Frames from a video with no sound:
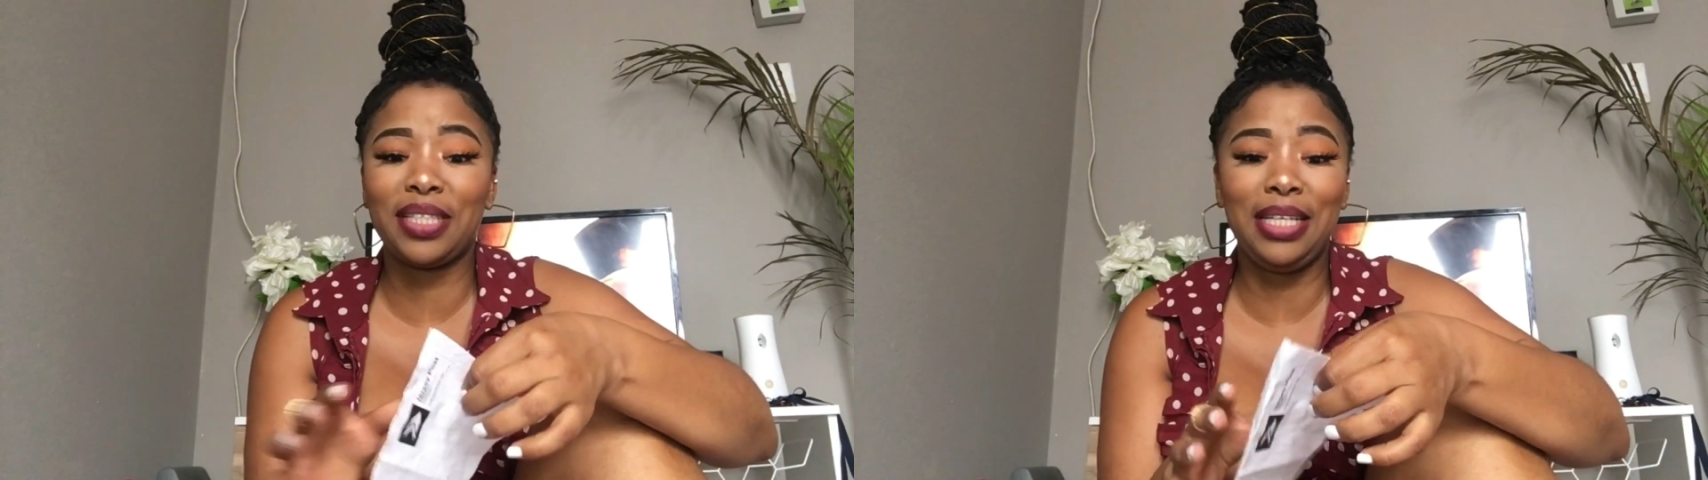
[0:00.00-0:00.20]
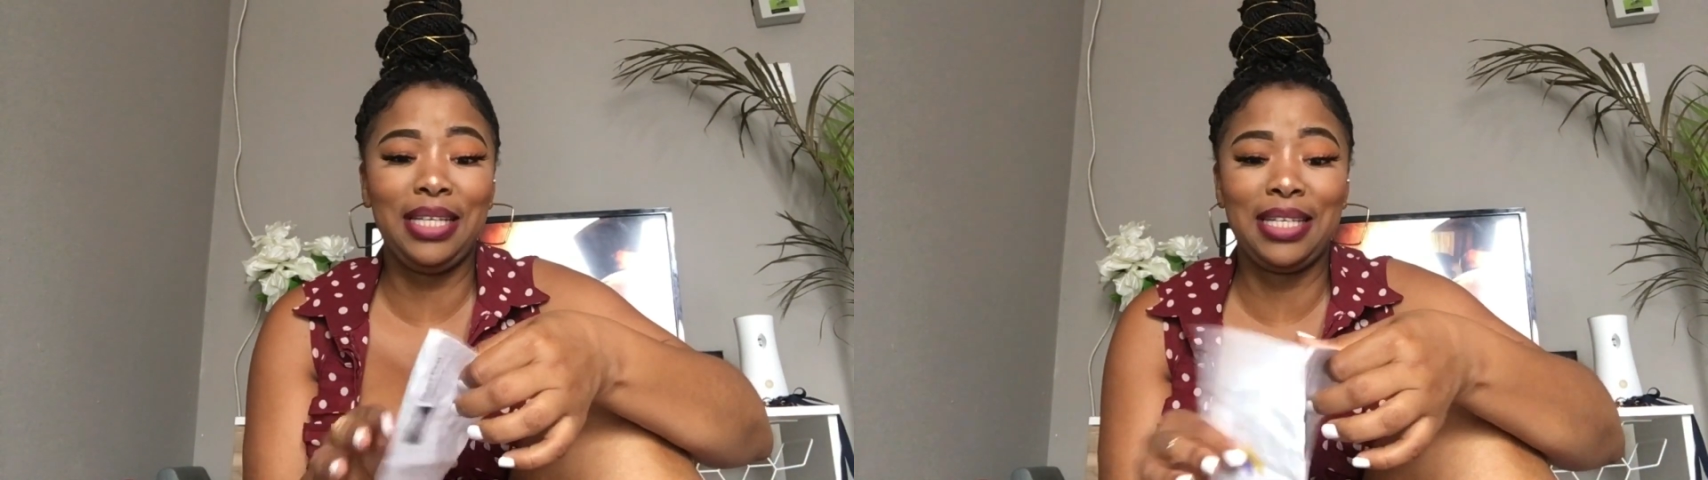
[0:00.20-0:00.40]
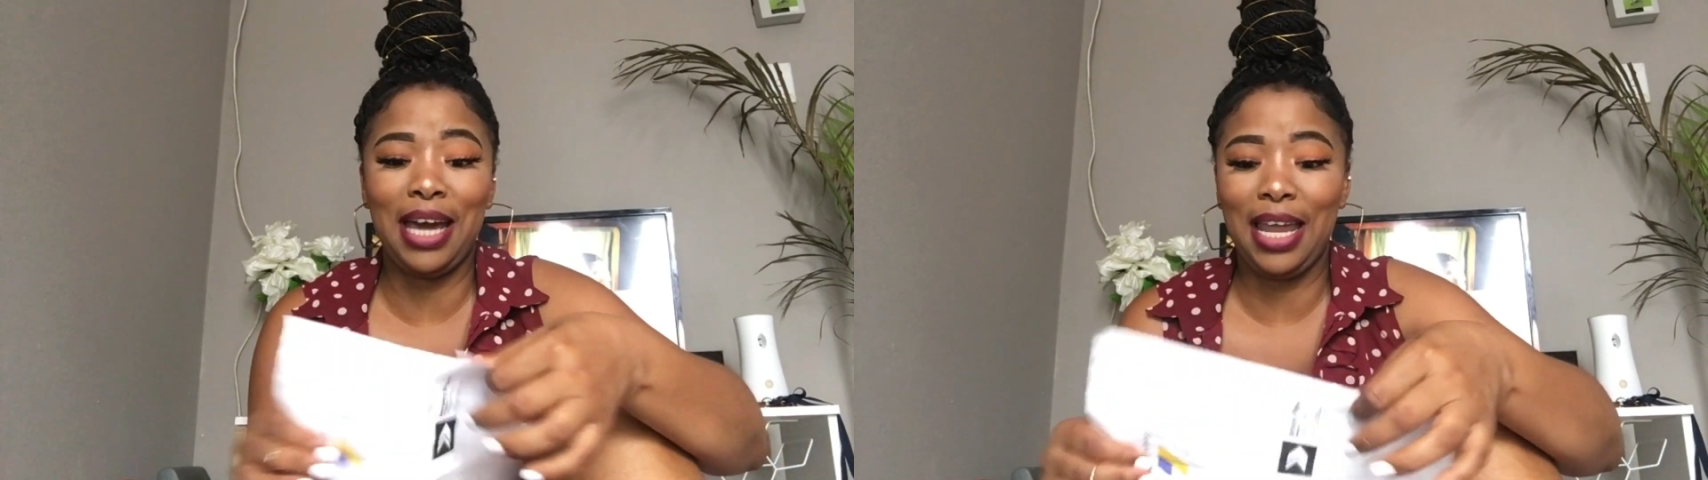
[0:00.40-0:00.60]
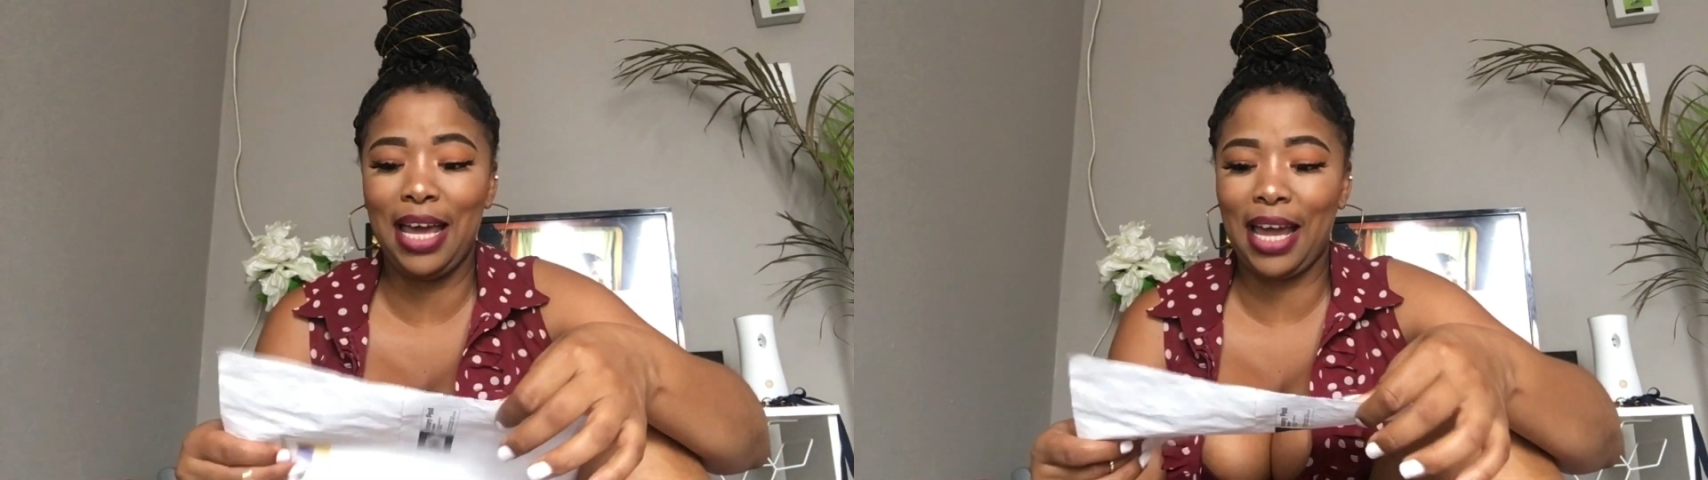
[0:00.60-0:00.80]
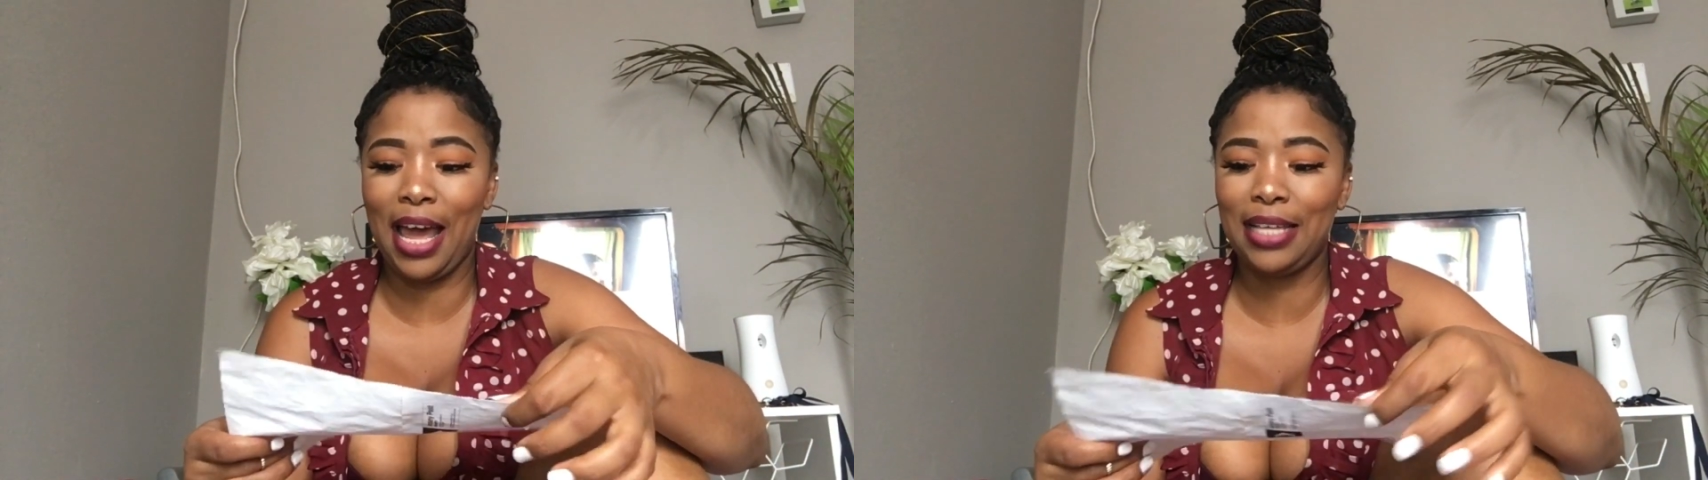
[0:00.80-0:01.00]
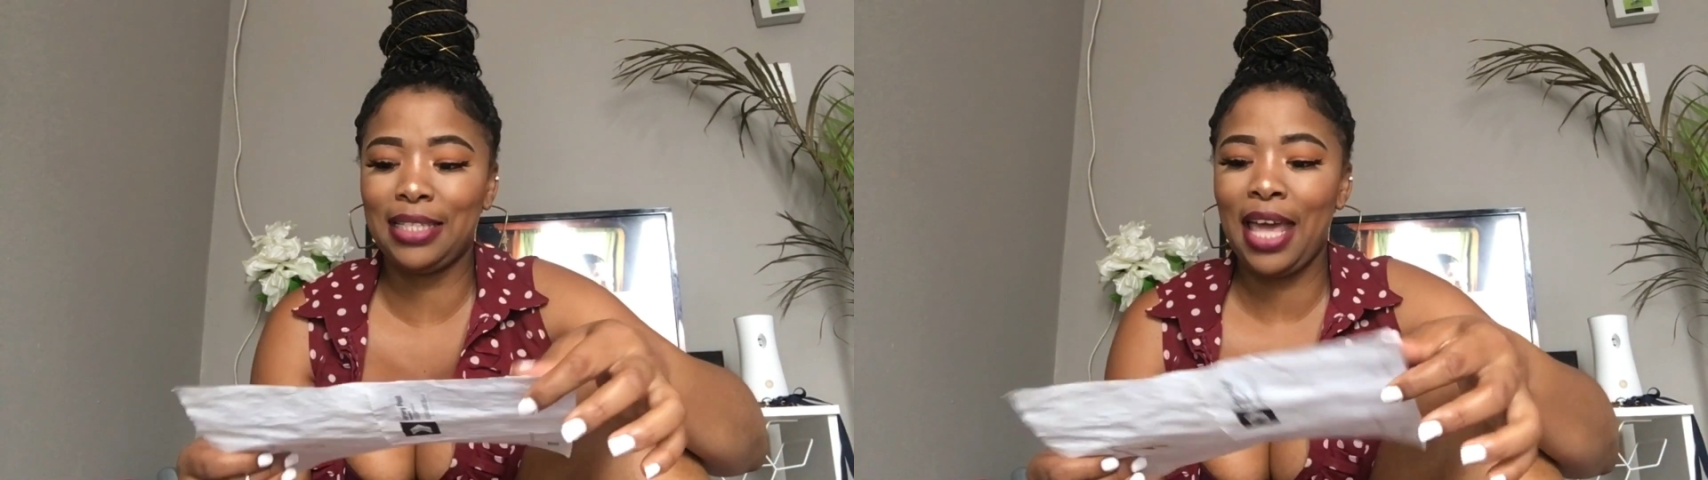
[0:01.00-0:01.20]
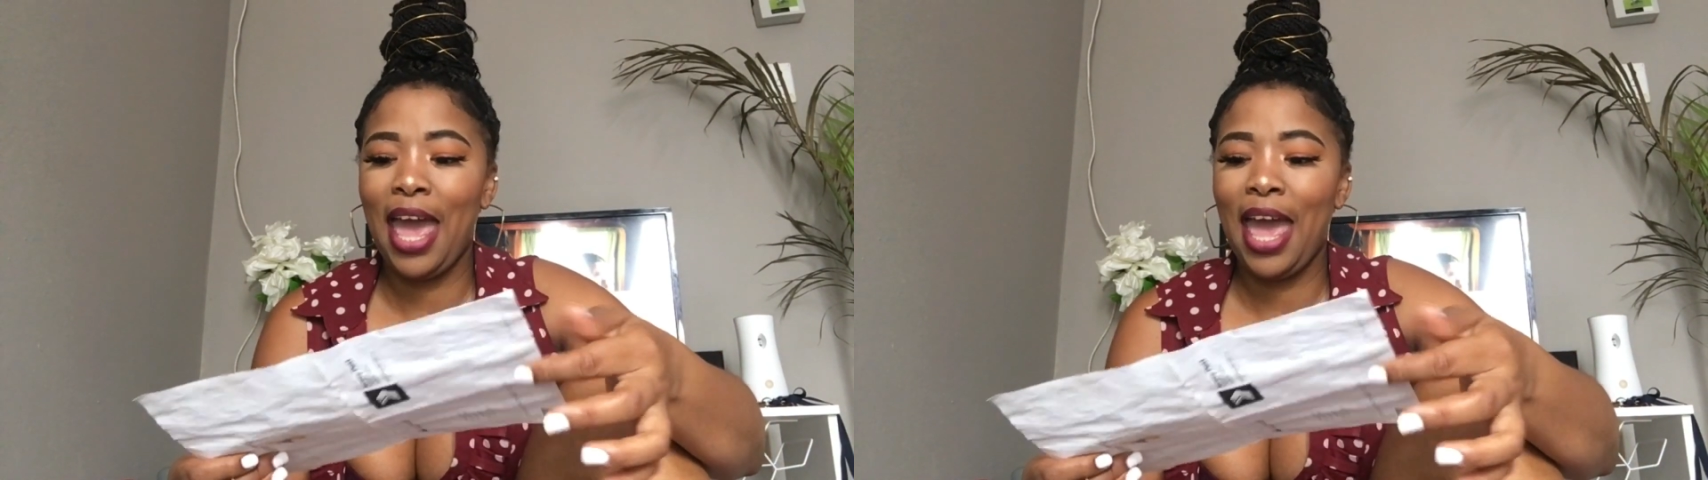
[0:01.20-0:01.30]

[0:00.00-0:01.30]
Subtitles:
in guys,